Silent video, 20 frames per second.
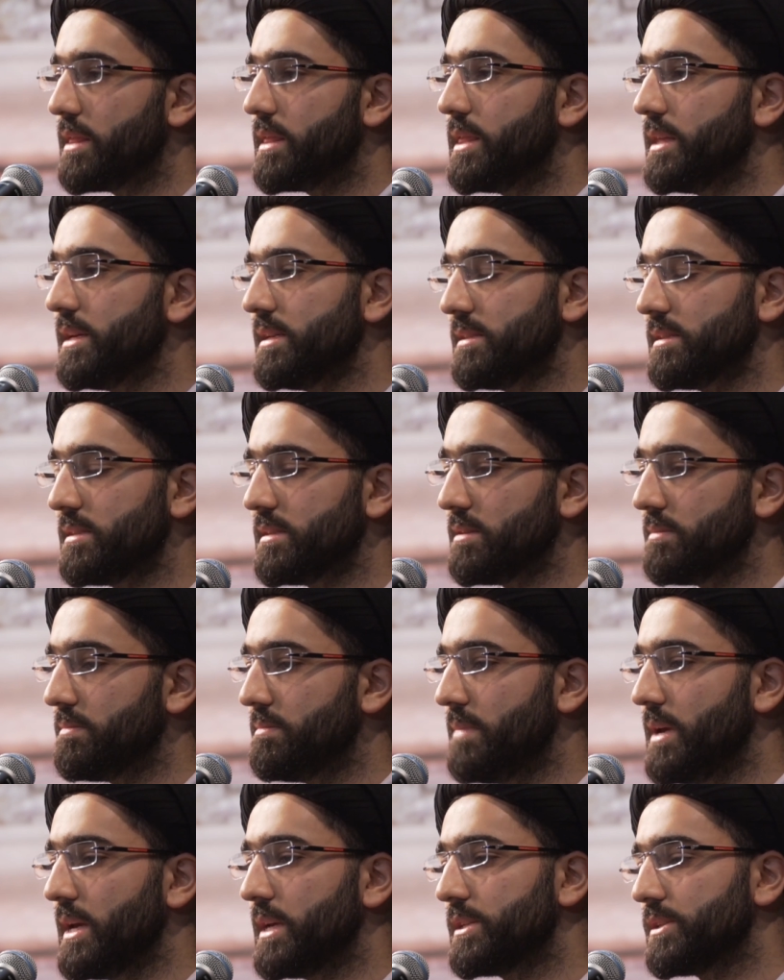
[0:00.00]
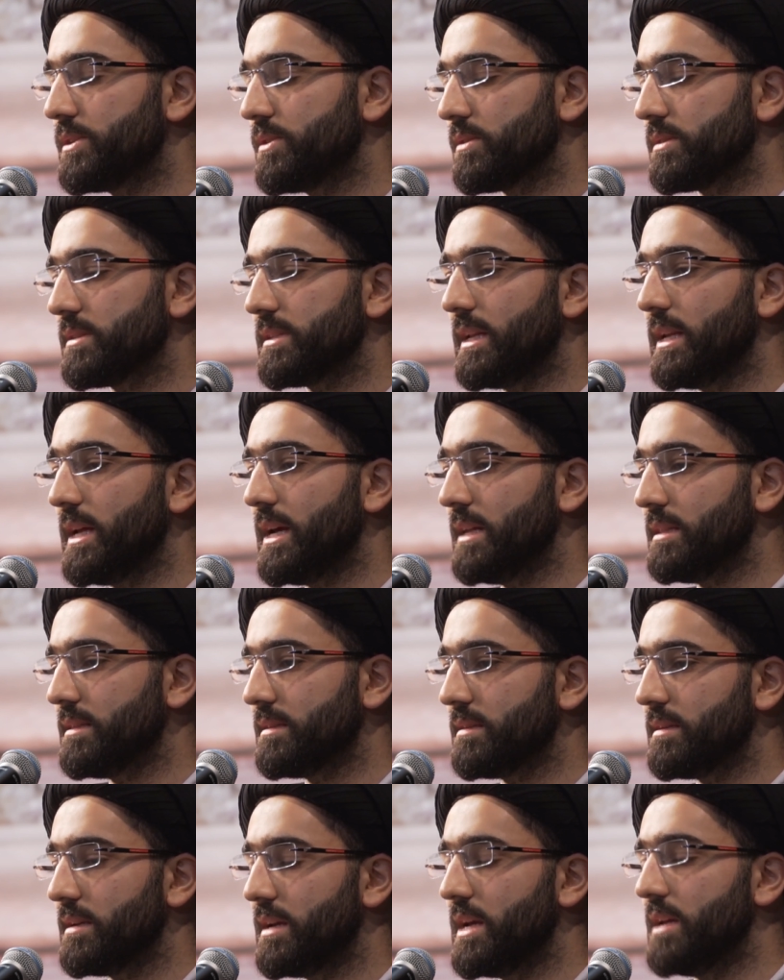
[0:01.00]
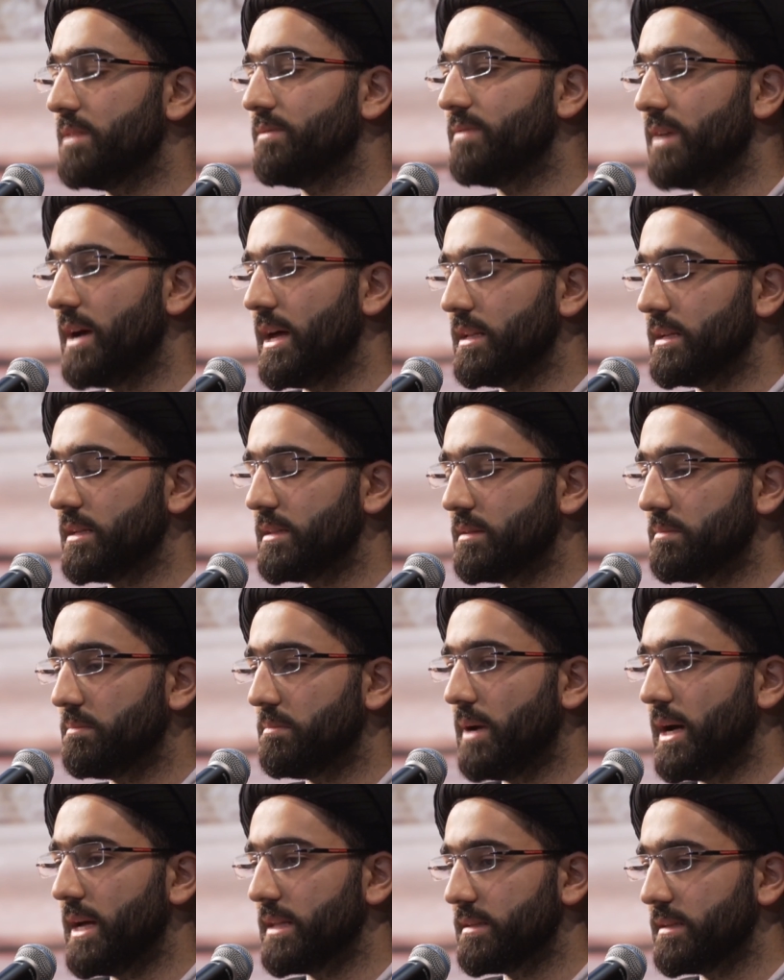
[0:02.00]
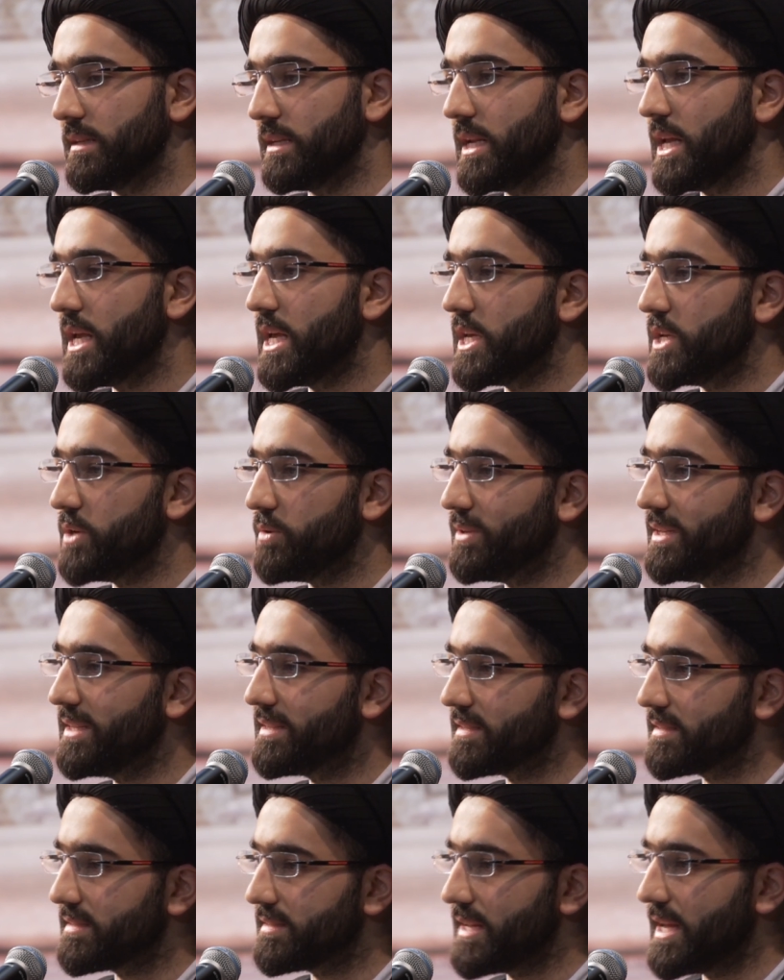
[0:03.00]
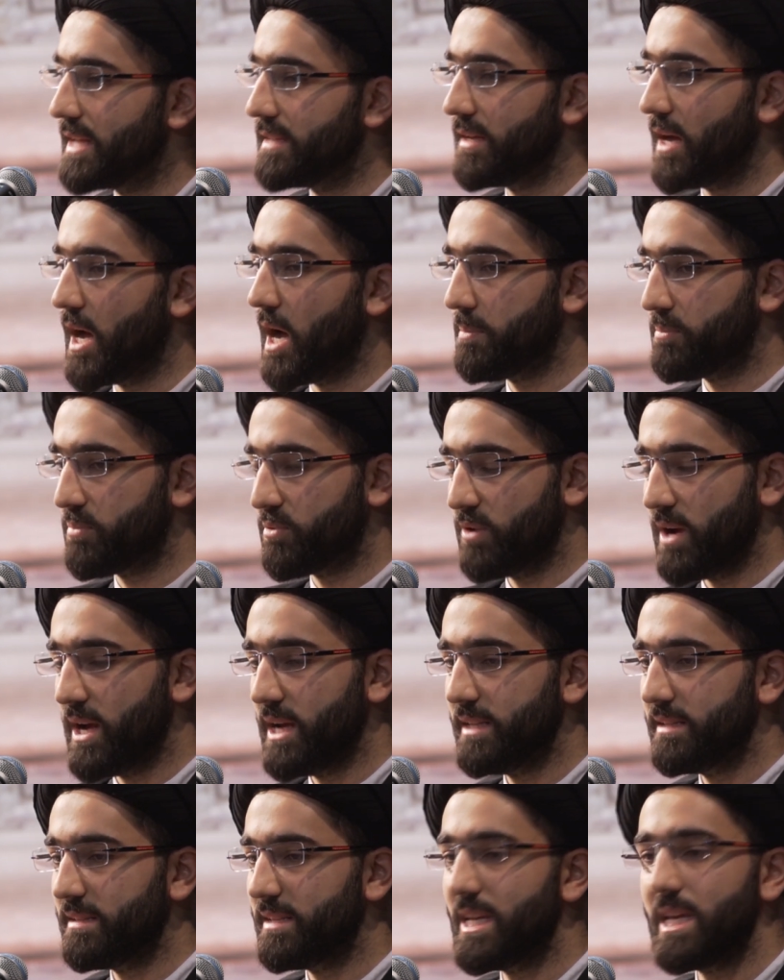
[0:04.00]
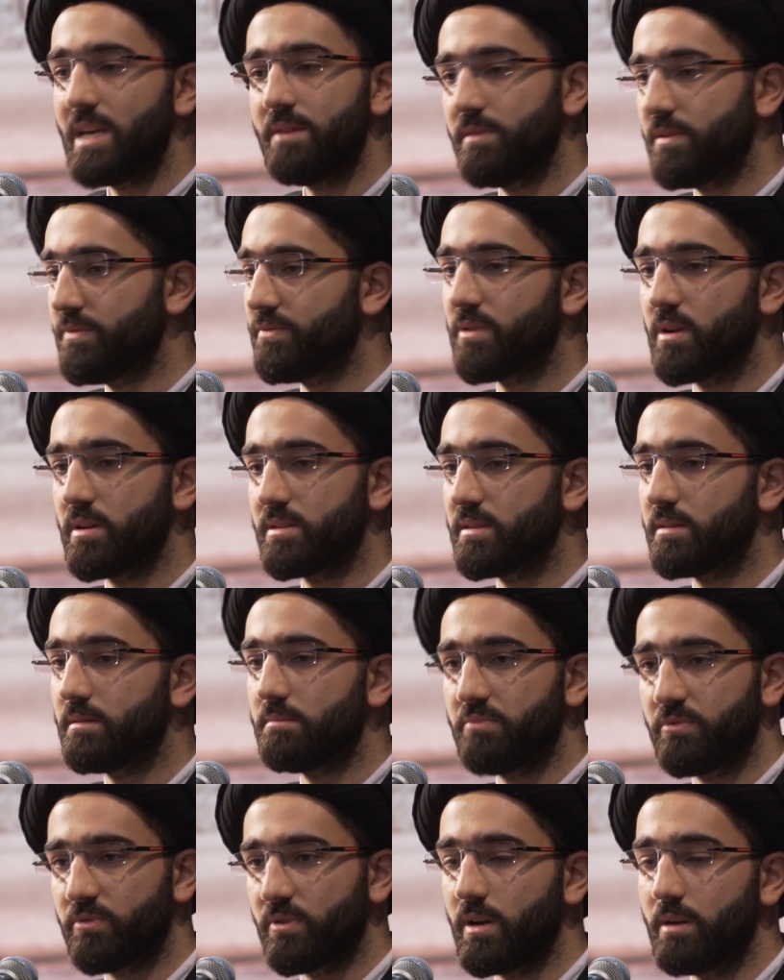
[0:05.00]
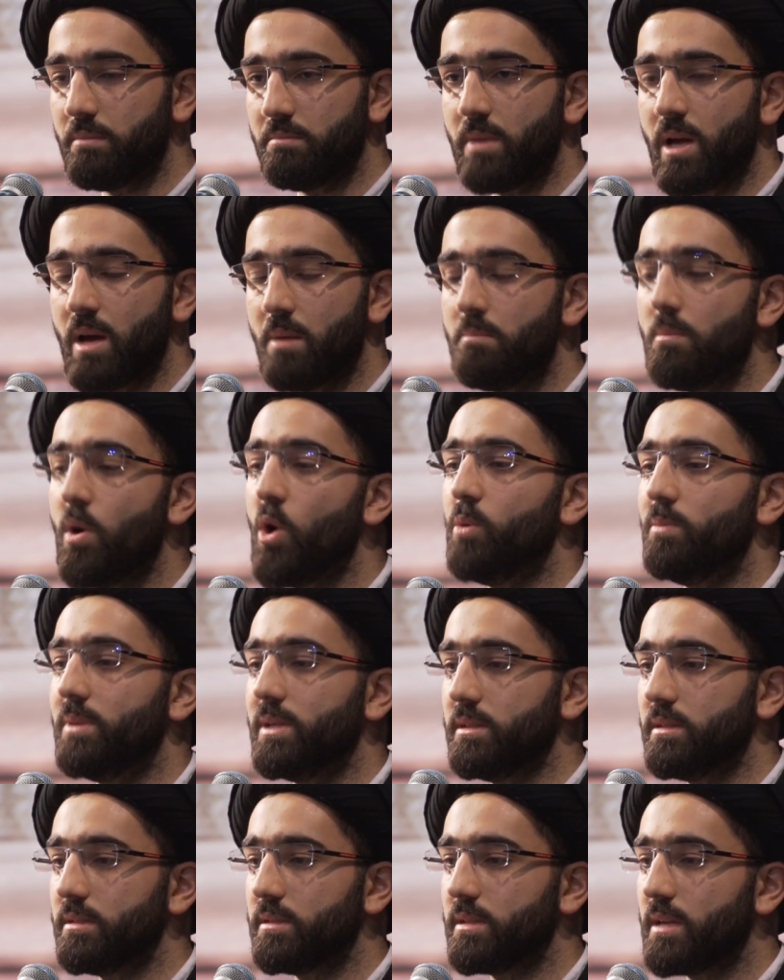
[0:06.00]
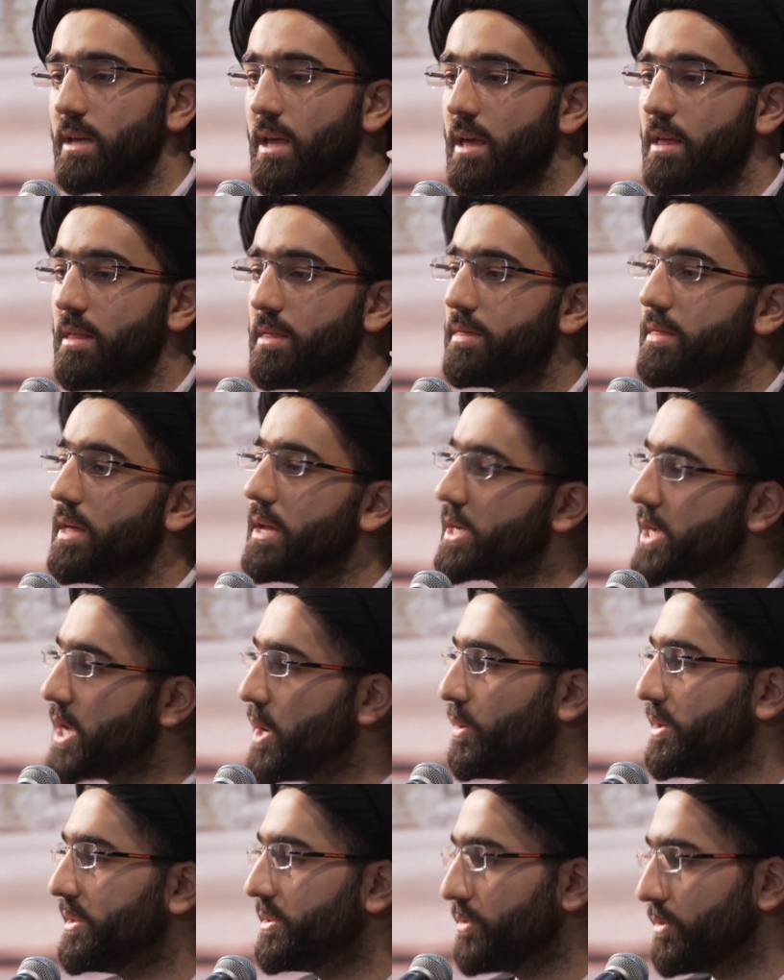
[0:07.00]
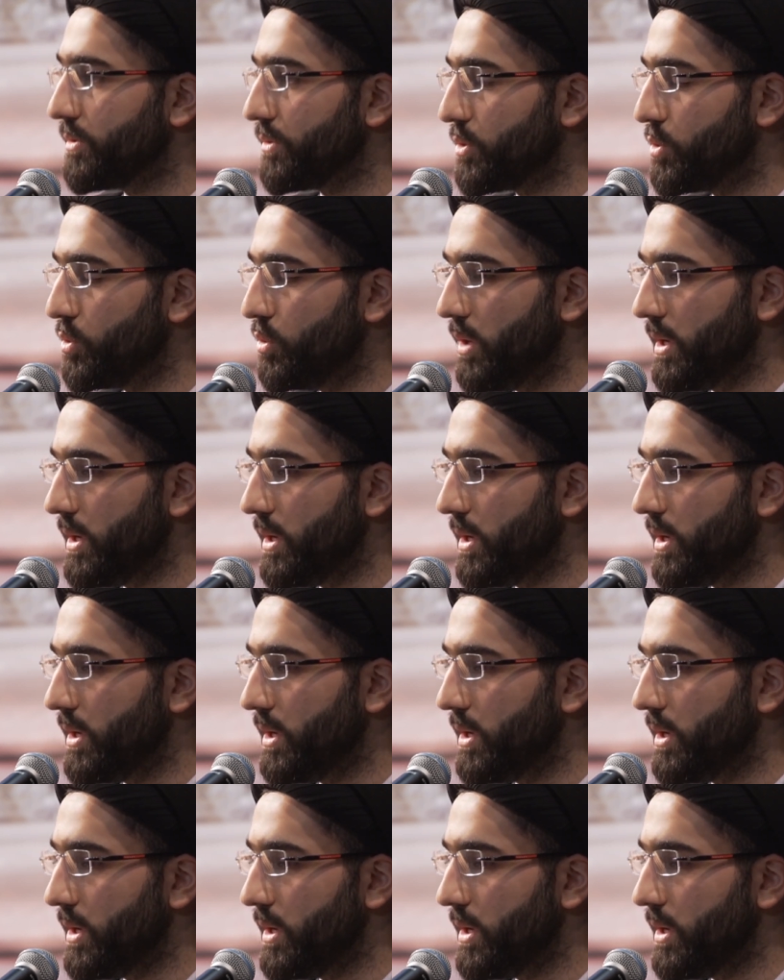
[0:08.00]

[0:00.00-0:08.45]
This makes your salat invalid, batil. You need to stand upright, even for a moment, then go into ruku'.